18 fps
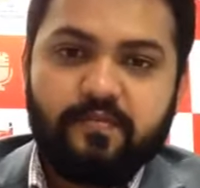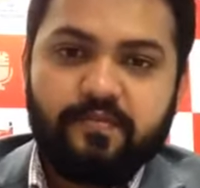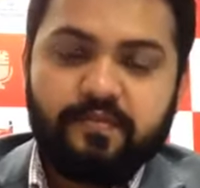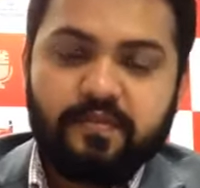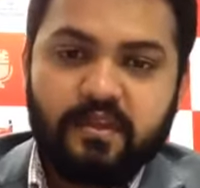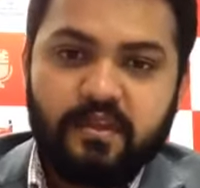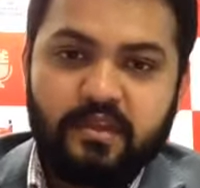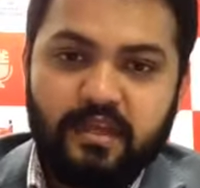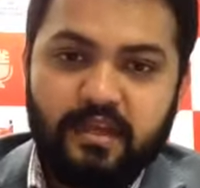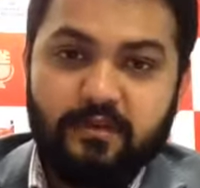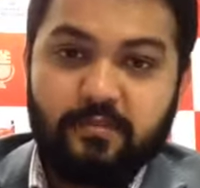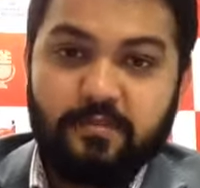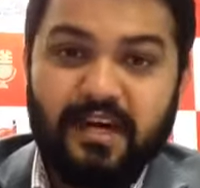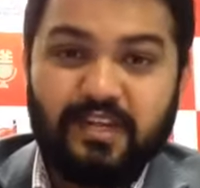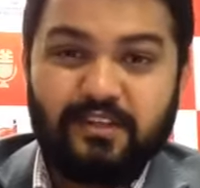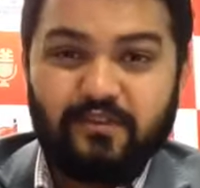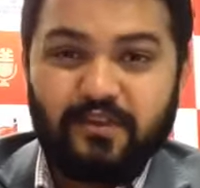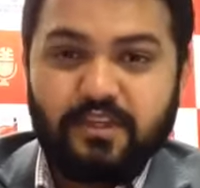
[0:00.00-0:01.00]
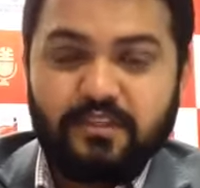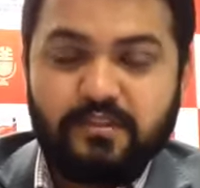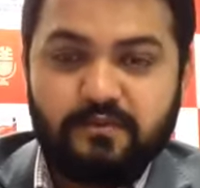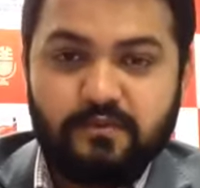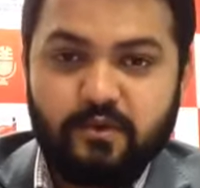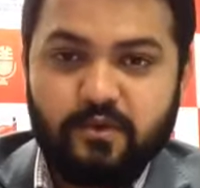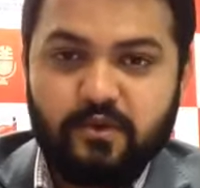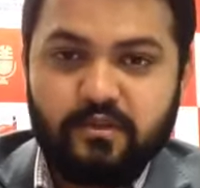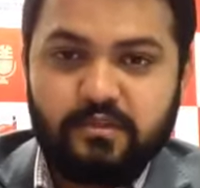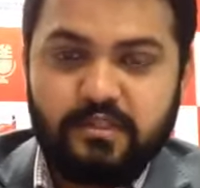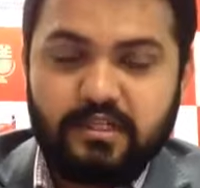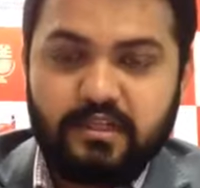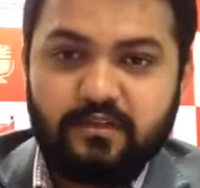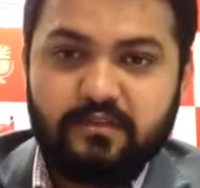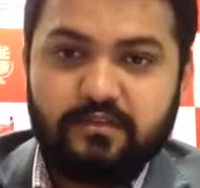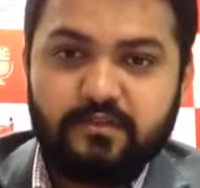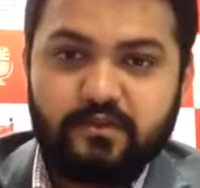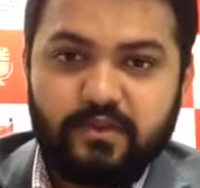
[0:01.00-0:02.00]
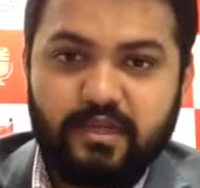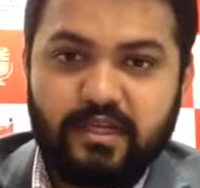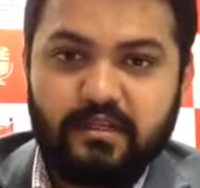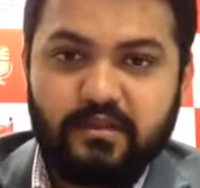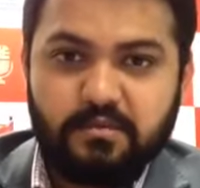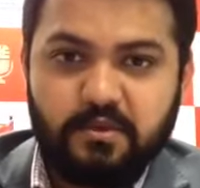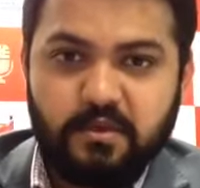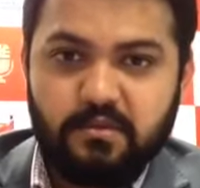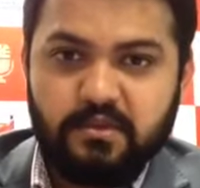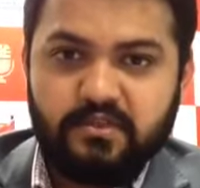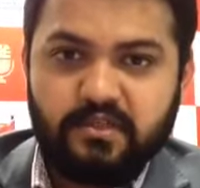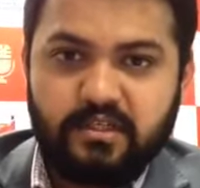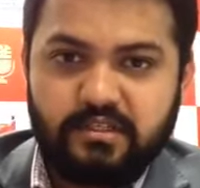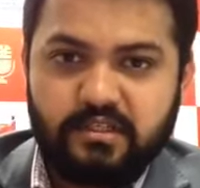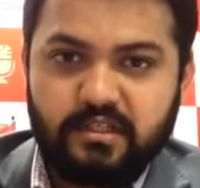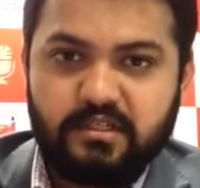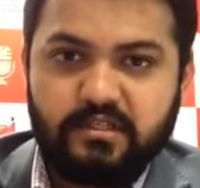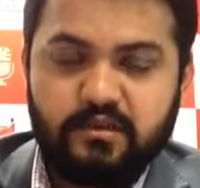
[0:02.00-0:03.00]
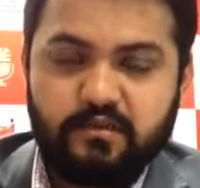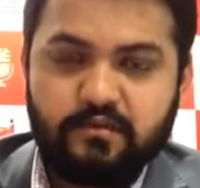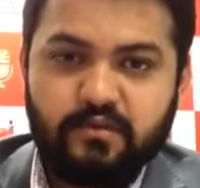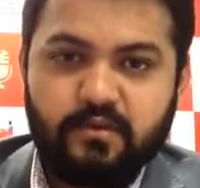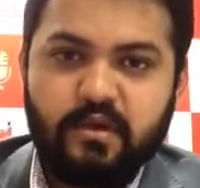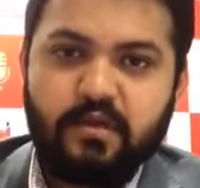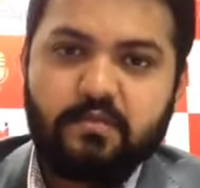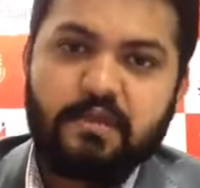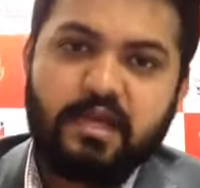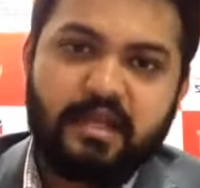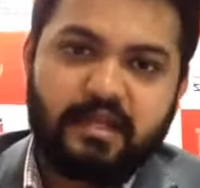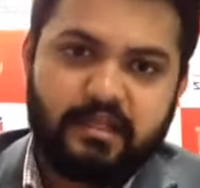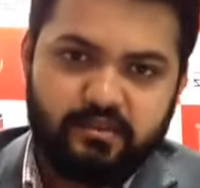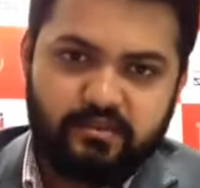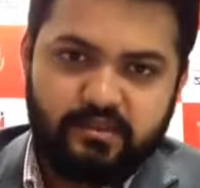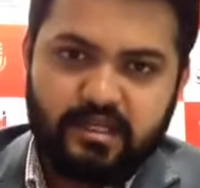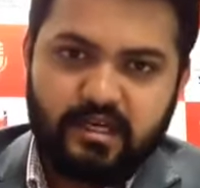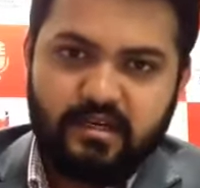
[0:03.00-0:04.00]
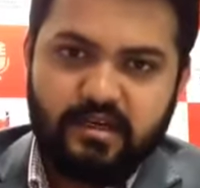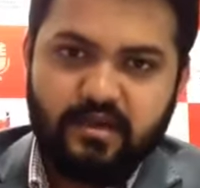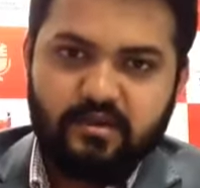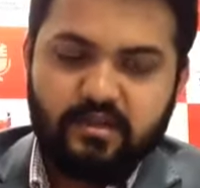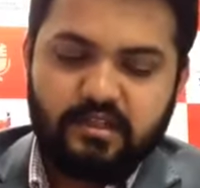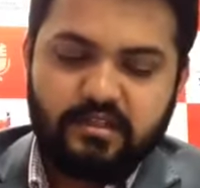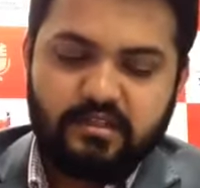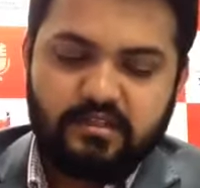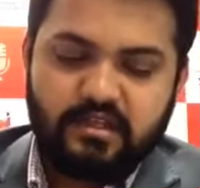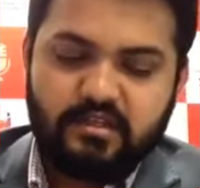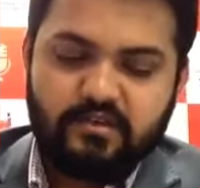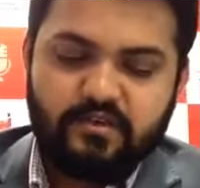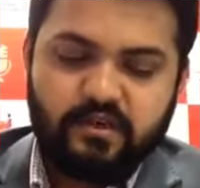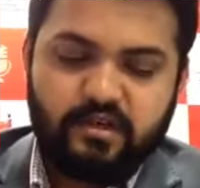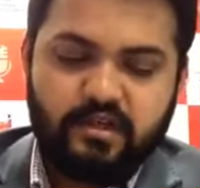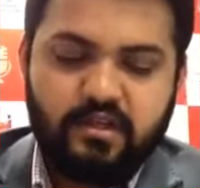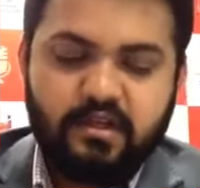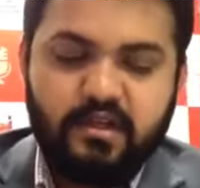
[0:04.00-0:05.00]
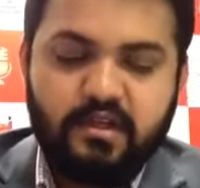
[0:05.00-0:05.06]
enough pathways for yourself to get the permanent residency if you are planning to settle down in this country.